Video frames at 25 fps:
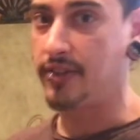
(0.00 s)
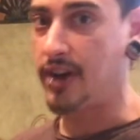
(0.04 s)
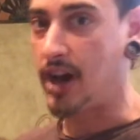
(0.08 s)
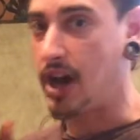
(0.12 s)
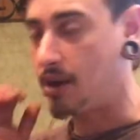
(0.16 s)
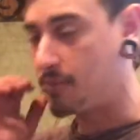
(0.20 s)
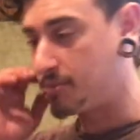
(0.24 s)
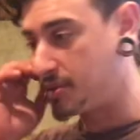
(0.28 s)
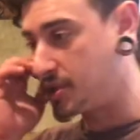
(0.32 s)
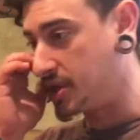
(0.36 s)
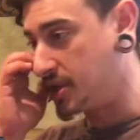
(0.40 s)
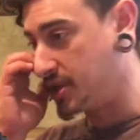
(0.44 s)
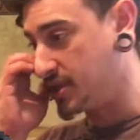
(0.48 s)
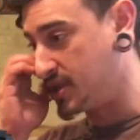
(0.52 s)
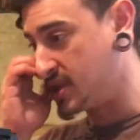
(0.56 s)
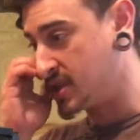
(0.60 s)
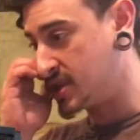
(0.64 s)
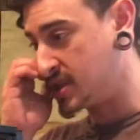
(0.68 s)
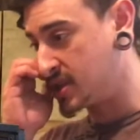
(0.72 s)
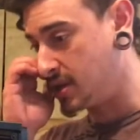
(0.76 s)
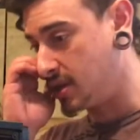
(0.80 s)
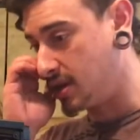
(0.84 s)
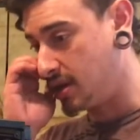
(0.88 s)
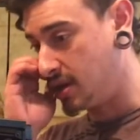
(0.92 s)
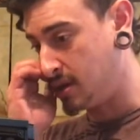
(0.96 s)
of options.
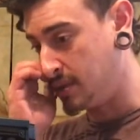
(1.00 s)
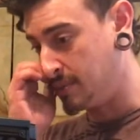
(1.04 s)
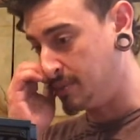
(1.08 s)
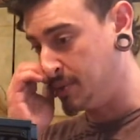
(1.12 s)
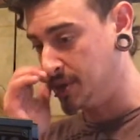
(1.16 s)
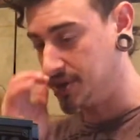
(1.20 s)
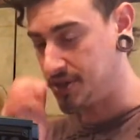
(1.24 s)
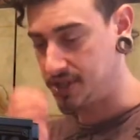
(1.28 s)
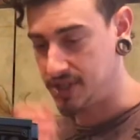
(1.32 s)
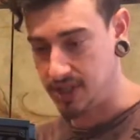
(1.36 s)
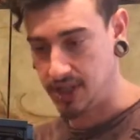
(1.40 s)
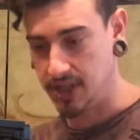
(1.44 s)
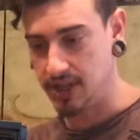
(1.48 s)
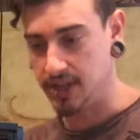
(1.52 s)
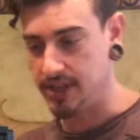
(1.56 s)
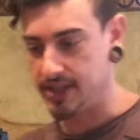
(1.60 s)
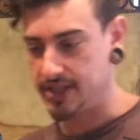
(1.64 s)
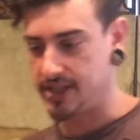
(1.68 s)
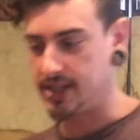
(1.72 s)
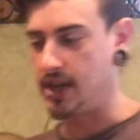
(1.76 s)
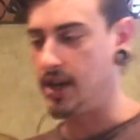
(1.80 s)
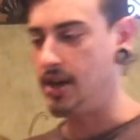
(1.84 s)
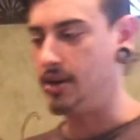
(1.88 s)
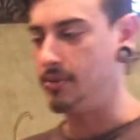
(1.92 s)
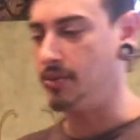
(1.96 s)
You'll see in the
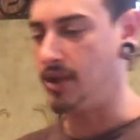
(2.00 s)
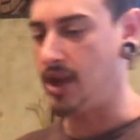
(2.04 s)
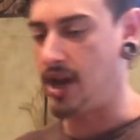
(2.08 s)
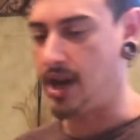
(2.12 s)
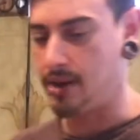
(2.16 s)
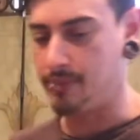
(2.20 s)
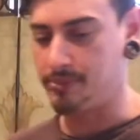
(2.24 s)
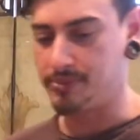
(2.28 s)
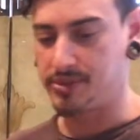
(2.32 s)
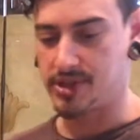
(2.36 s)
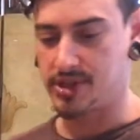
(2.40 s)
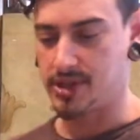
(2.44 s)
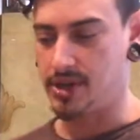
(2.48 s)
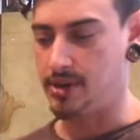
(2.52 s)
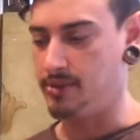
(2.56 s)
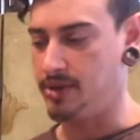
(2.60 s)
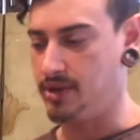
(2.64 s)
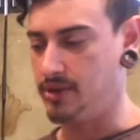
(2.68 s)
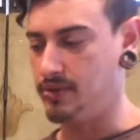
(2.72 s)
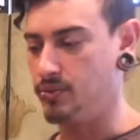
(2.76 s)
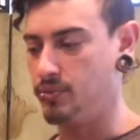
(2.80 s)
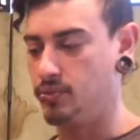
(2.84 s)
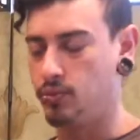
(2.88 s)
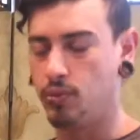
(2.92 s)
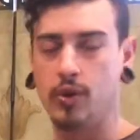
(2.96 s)
time lapse. I
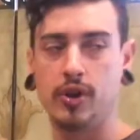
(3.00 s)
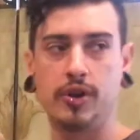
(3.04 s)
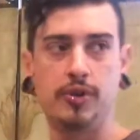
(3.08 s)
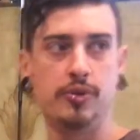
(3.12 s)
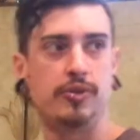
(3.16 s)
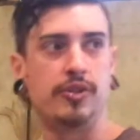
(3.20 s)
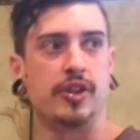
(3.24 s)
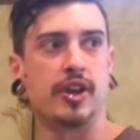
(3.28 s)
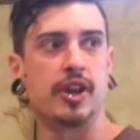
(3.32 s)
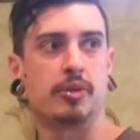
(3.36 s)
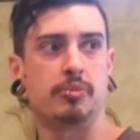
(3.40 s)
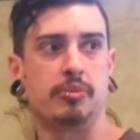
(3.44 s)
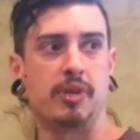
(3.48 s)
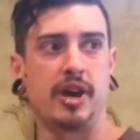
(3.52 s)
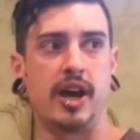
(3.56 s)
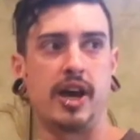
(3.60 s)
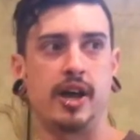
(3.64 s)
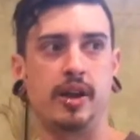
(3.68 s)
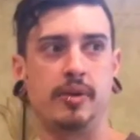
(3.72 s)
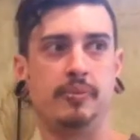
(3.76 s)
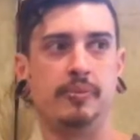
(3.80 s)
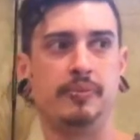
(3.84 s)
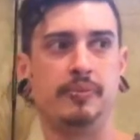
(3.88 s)
mean, what do you think, Pat?